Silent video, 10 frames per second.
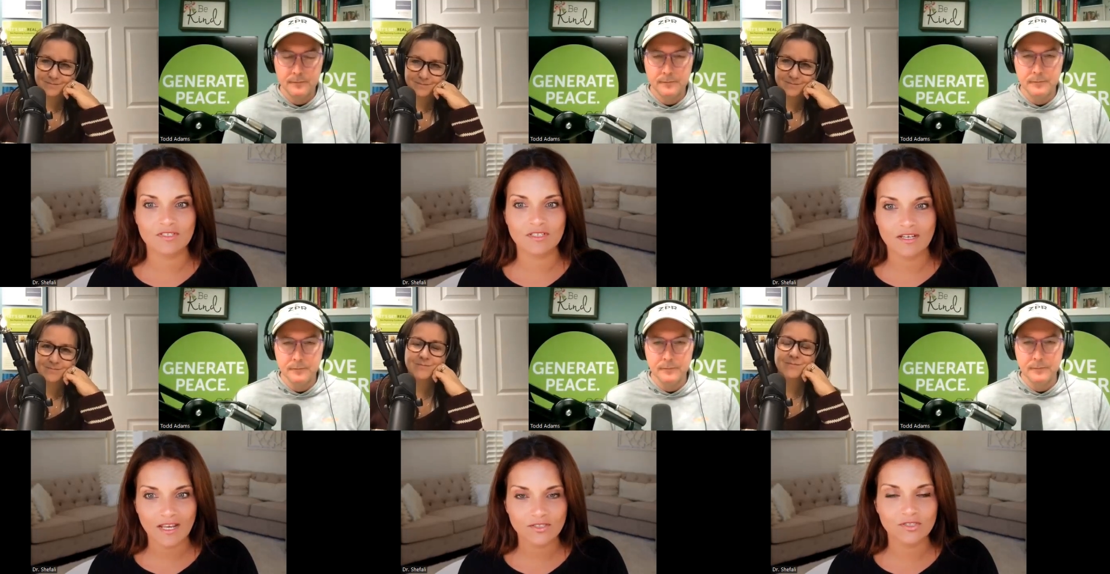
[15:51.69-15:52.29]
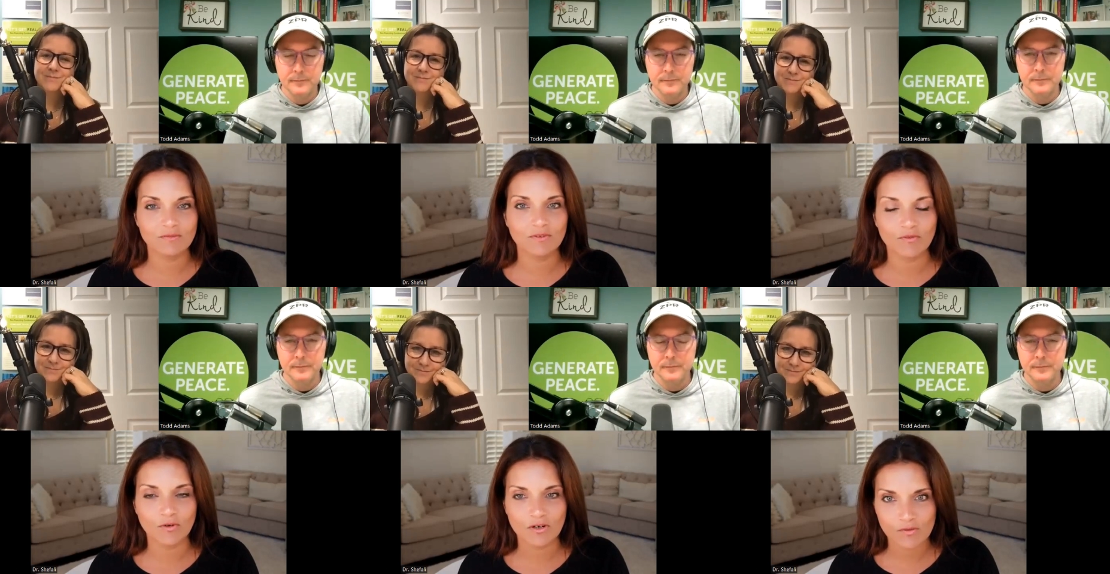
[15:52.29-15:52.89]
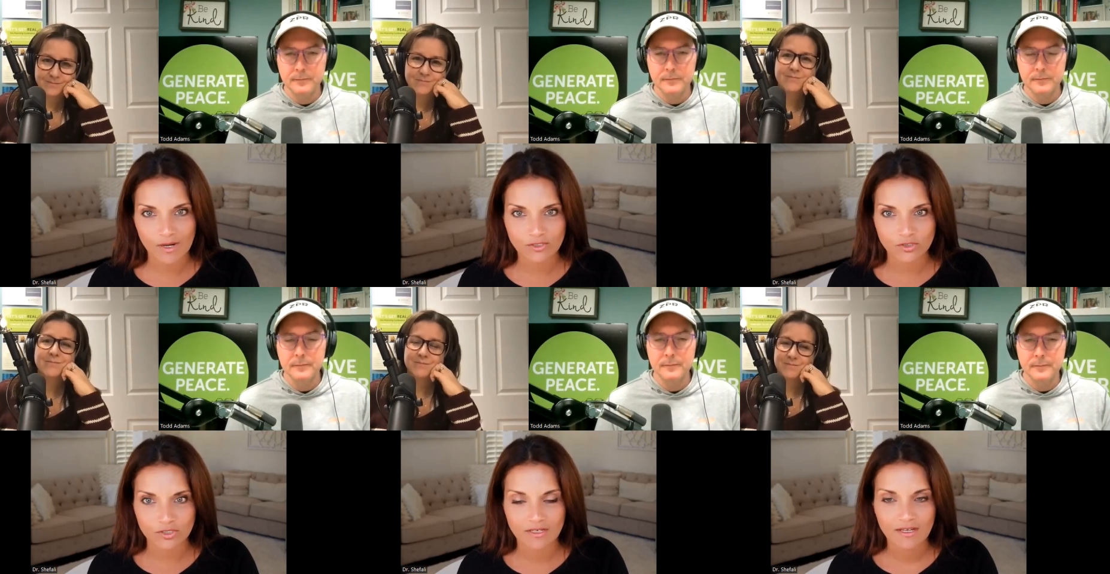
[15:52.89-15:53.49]
Speaker 1: connection before
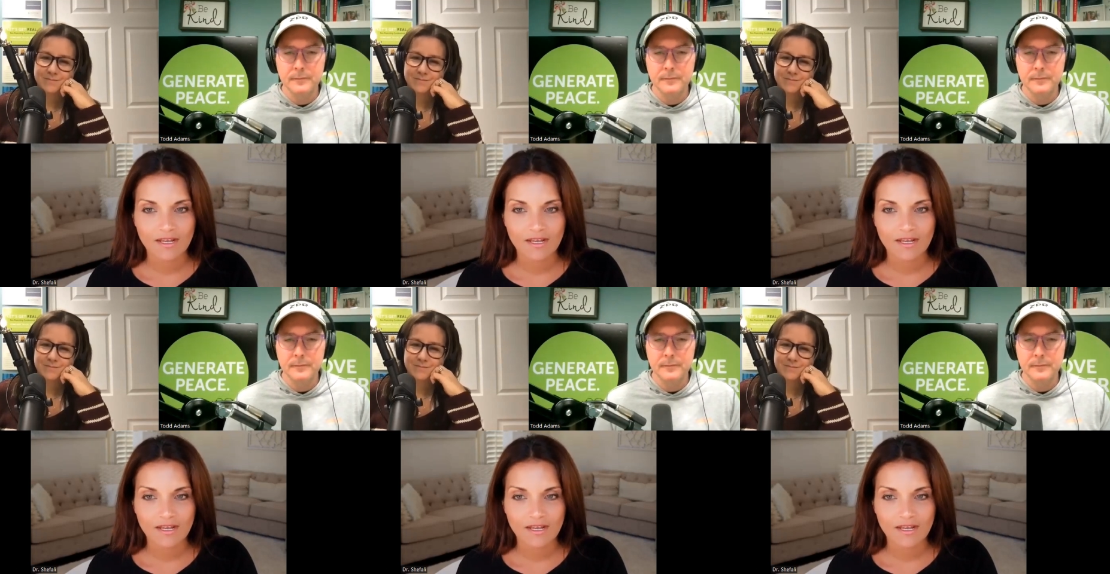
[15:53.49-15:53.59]
correction.